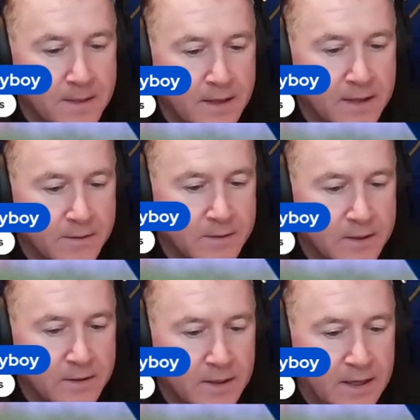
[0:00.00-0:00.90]
Yeah.
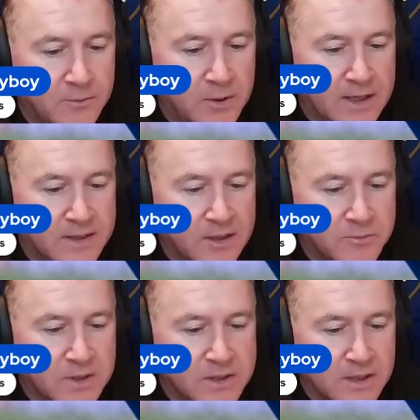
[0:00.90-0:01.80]

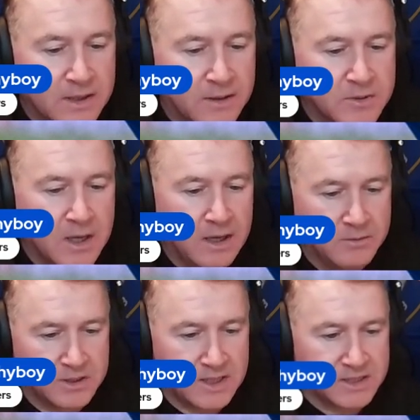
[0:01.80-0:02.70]
I
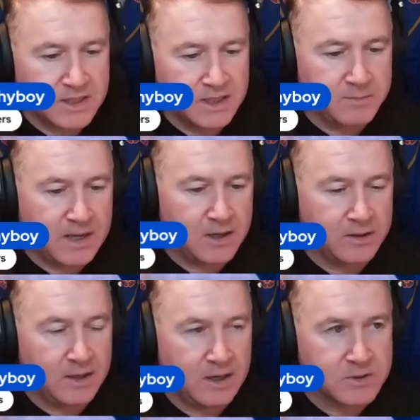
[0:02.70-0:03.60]
was listening
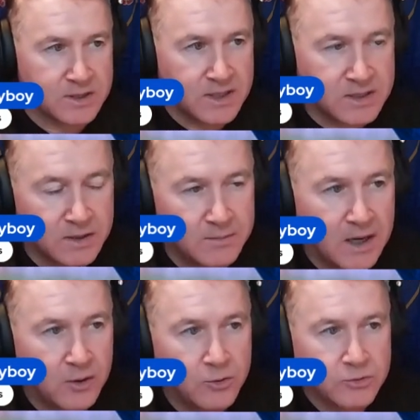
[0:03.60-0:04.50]
to my
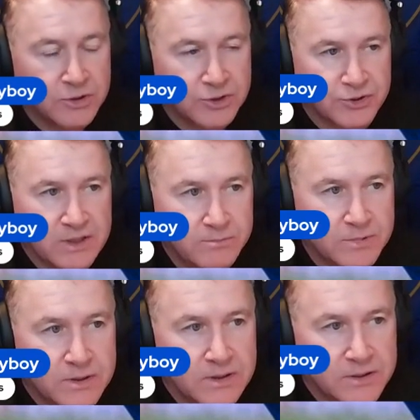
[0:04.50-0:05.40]
old
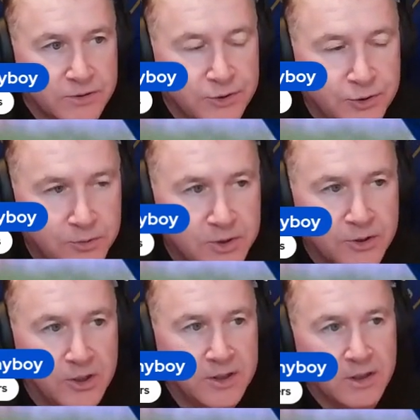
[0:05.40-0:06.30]
streams, and you were
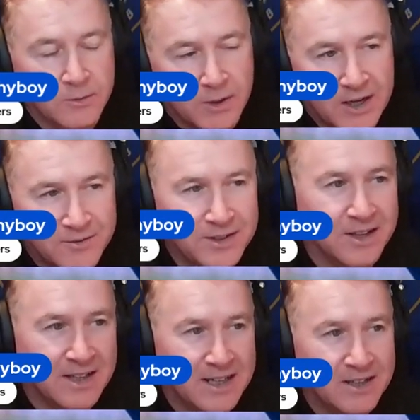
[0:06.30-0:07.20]
on, and we're having a
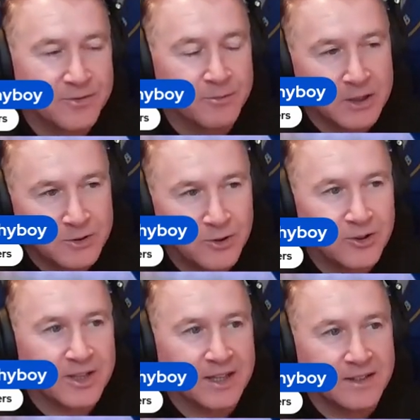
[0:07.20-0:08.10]
laugh,
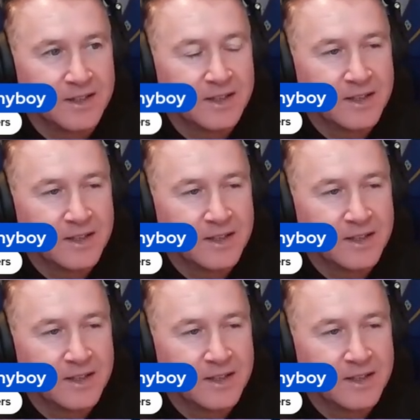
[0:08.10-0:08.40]
talking.